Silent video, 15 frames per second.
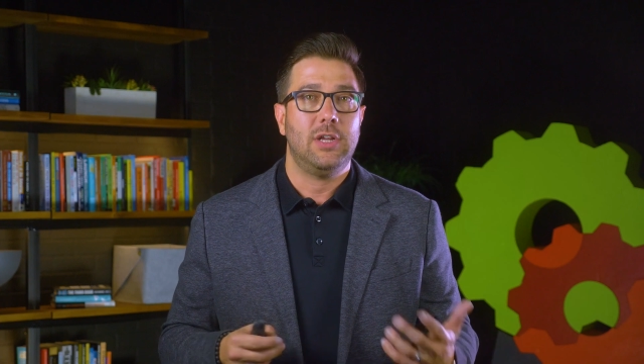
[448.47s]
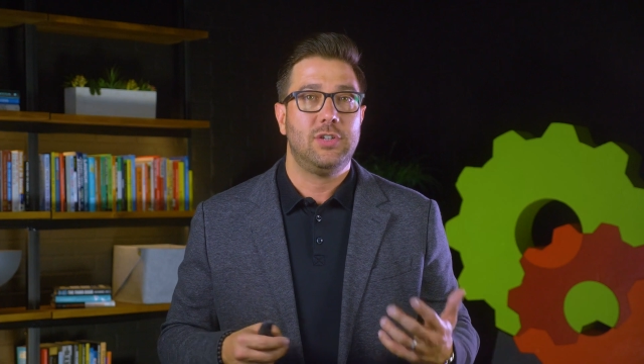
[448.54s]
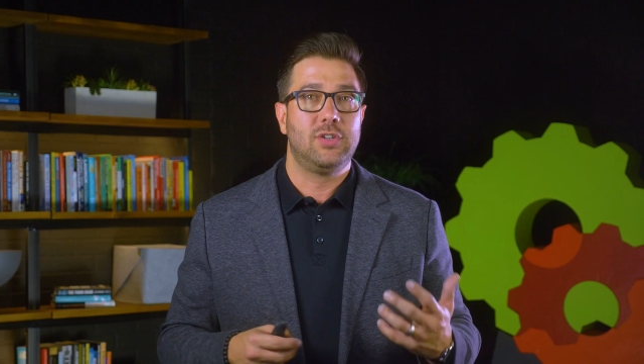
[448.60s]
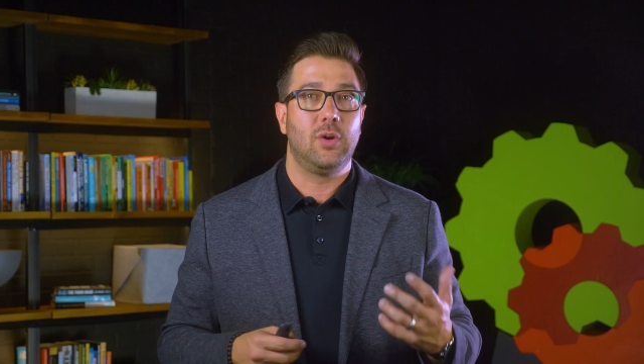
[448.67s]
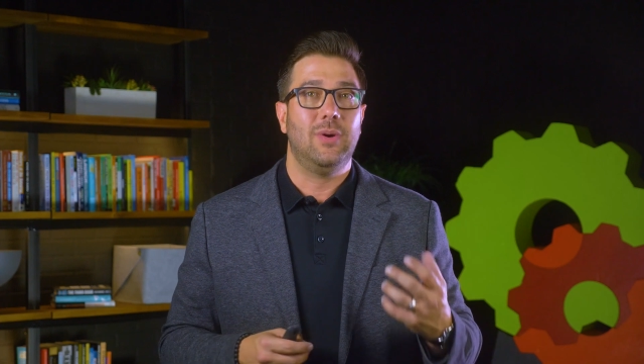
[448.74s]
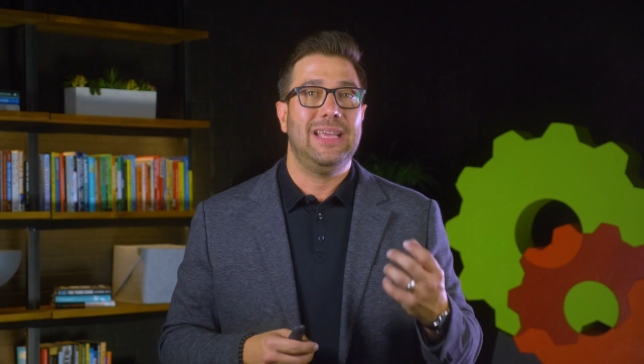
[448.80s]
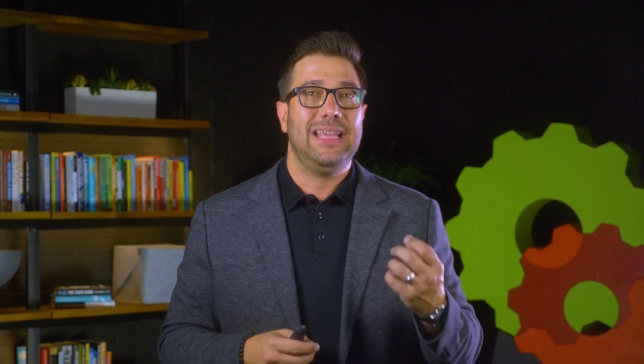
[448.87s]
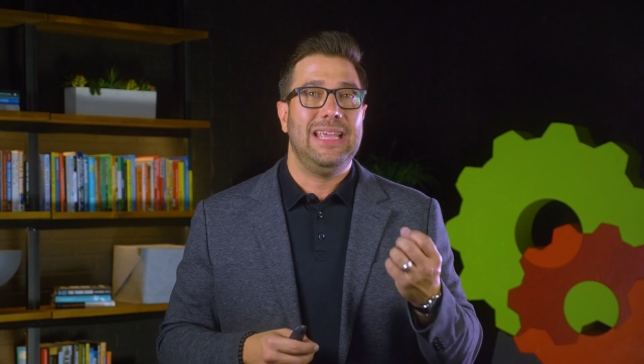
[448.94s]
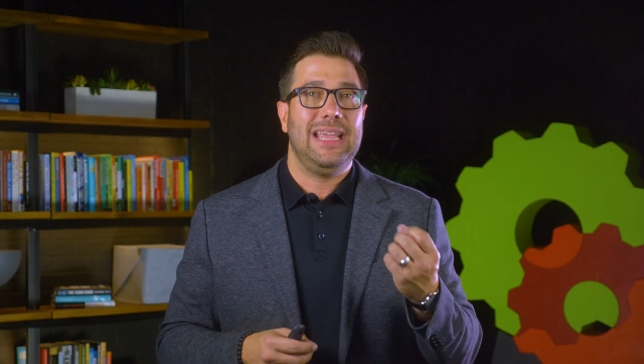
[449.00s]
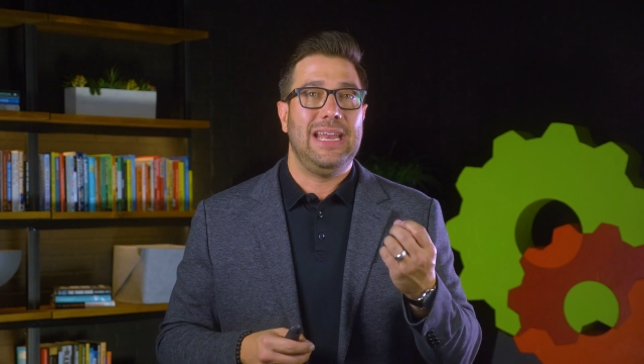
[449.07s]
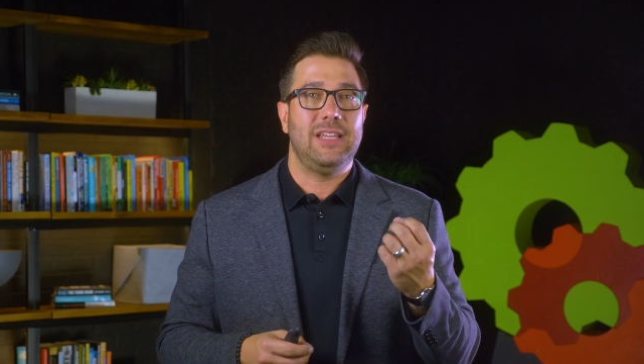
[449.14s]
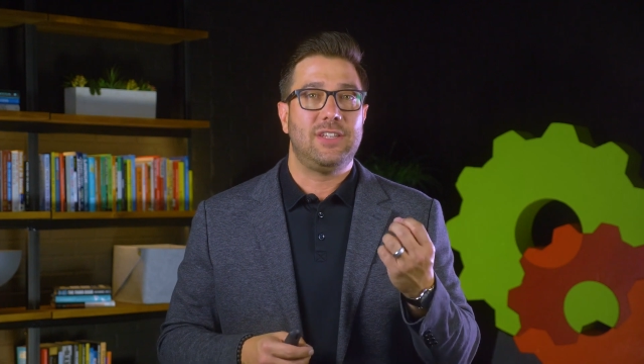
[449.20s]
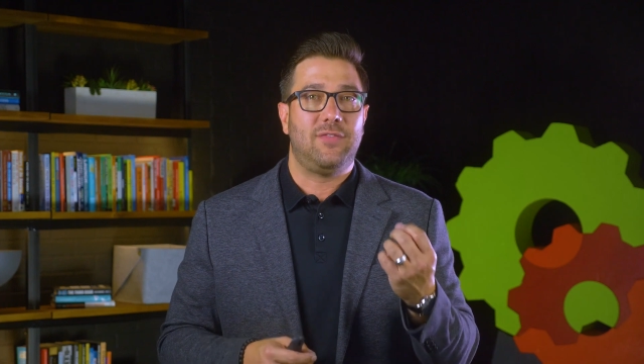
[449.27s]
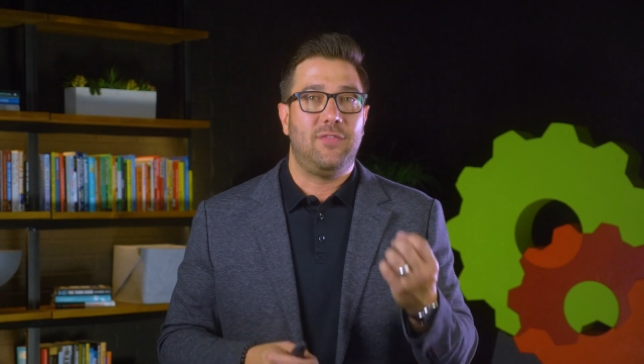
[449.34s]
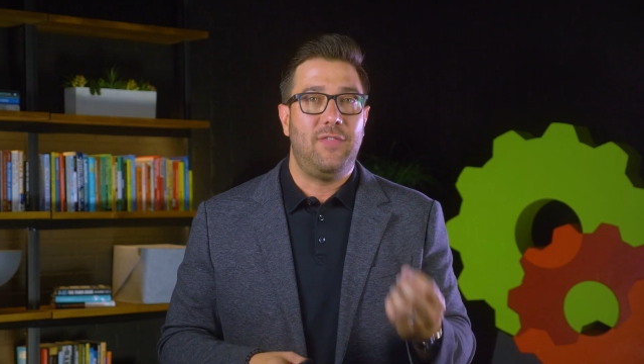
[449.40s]
So
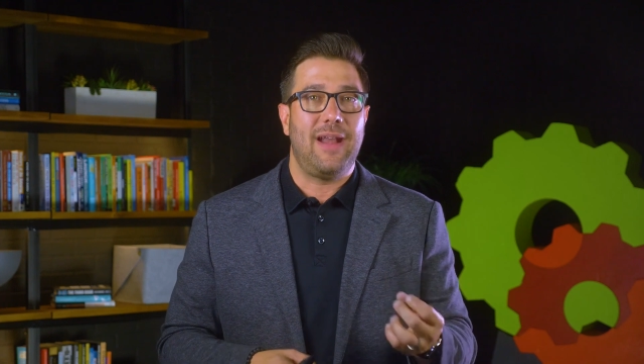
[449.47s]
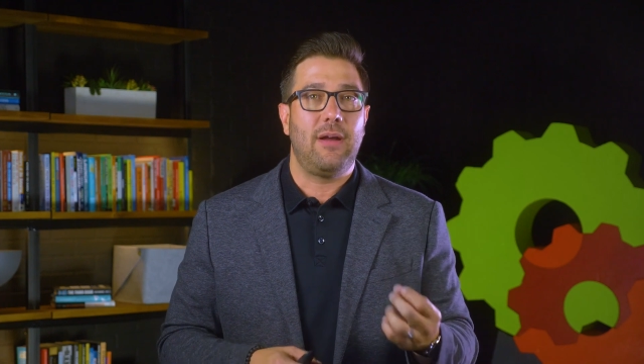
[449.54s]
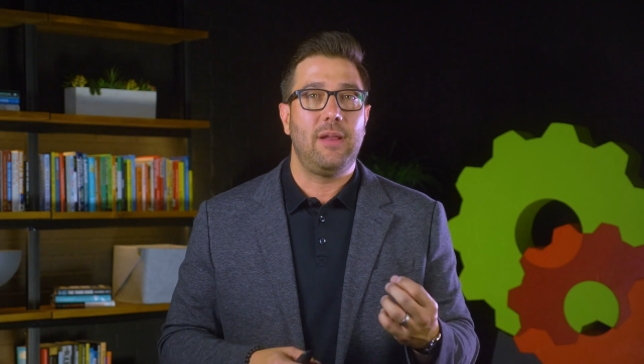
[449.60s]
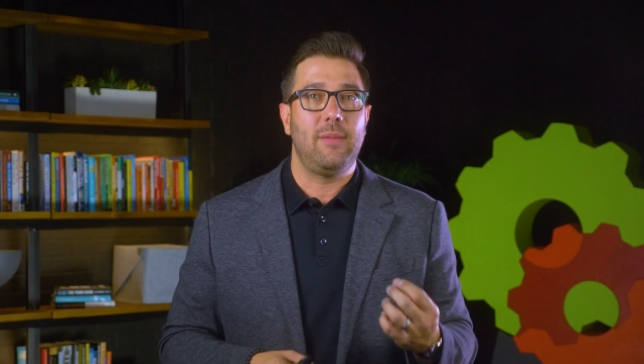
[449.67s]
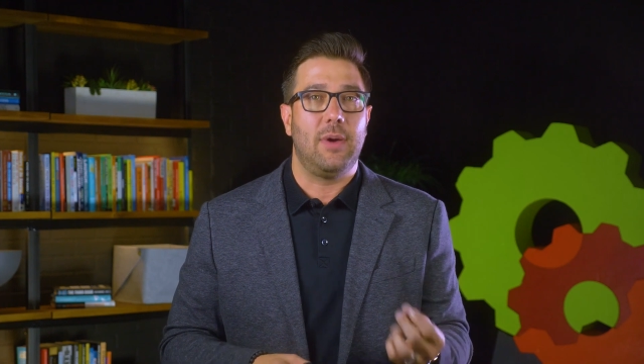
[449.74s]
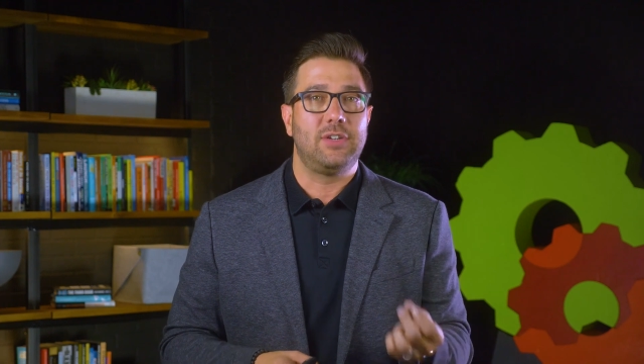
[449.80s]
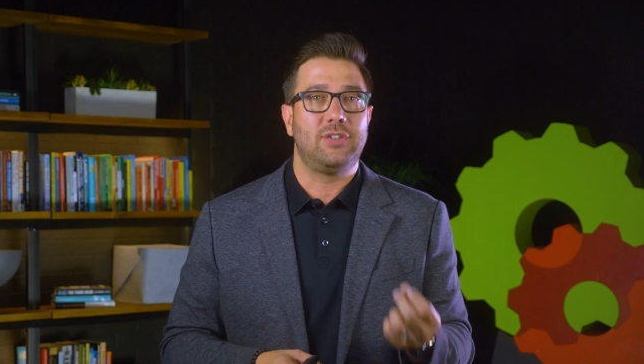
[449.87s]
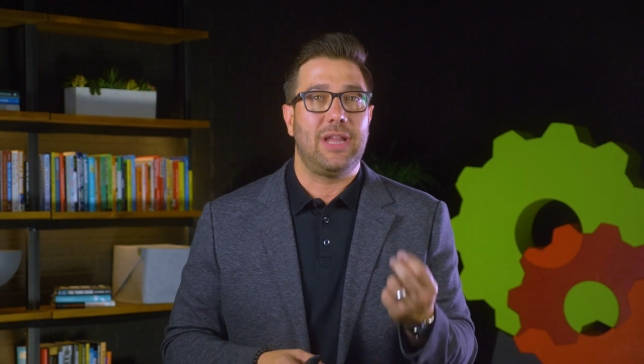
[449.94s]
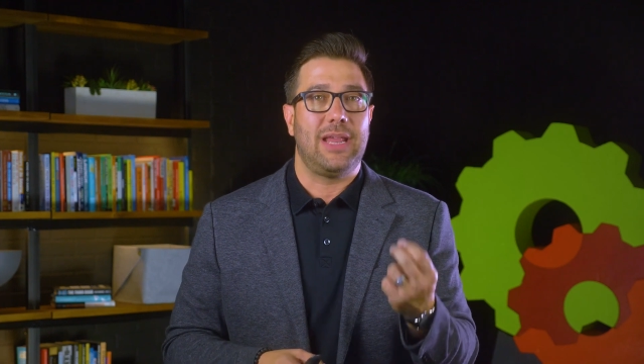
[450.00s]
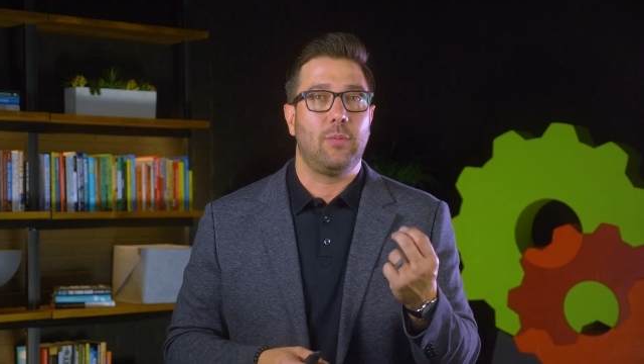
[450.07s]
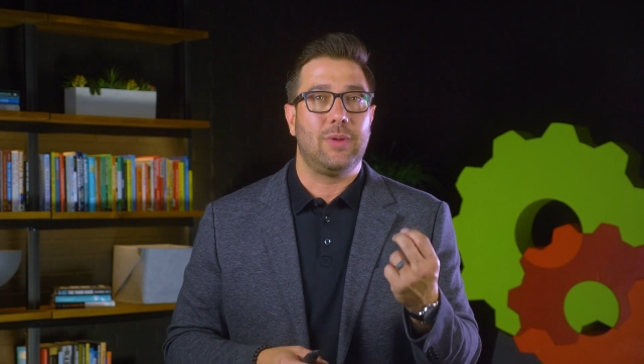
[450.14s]
it is very much a